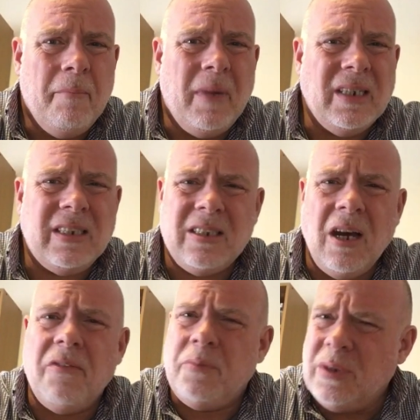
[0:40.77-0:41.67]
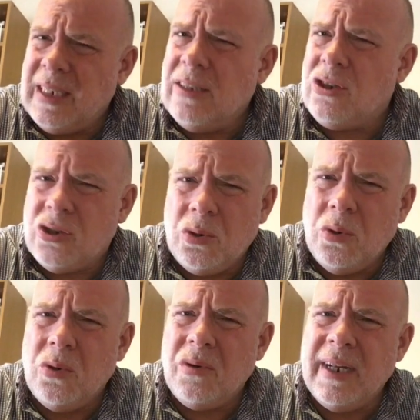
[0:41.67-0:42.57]
my stuff was in
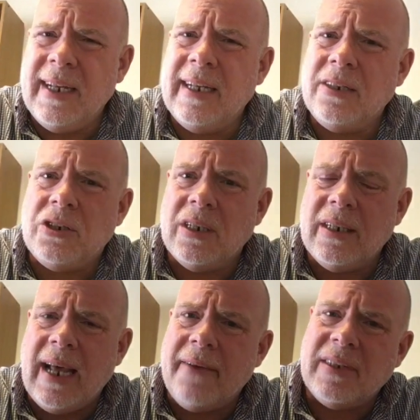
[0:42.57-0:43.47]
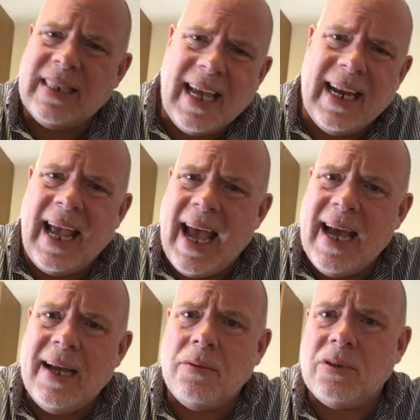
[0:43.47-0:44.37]
storage and having to get it
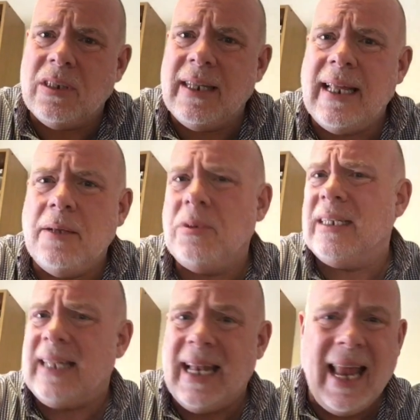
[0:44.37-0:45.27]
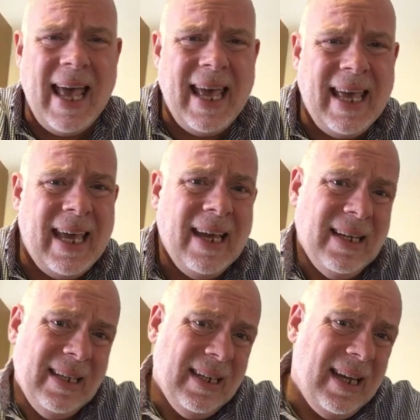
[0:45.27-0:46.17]
out, and then there was a delay
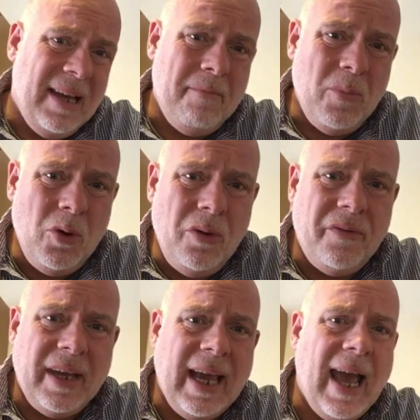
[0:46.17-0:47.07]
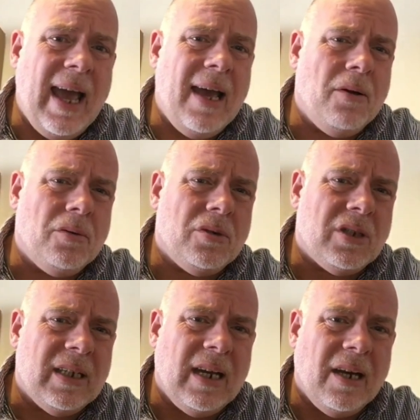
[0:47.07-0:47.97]
in moving
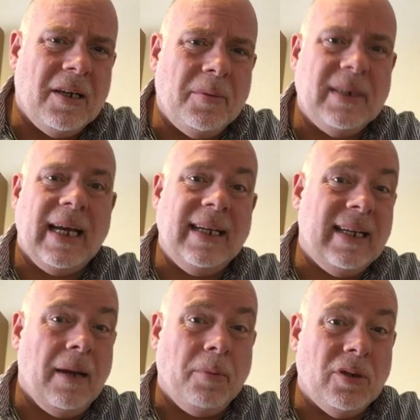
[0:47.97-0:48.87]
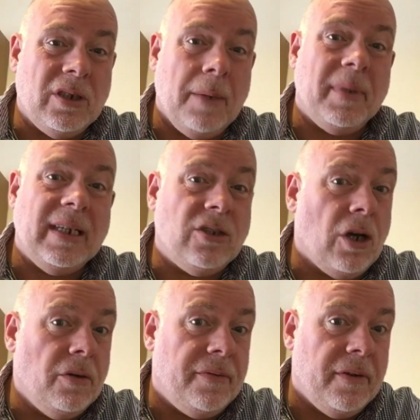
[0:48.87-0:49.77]
house, and I ended up on somebody's
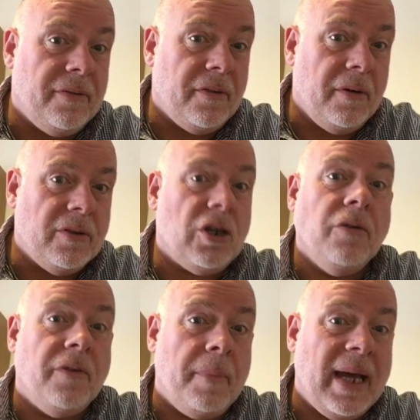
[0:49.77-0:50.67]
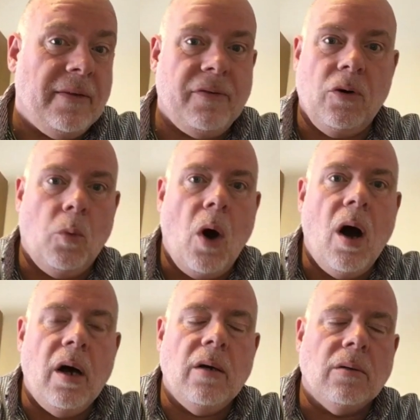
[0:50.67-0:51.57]
sofa bed for a
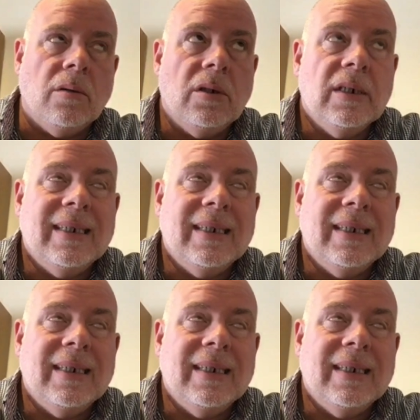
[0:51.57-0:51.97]
while.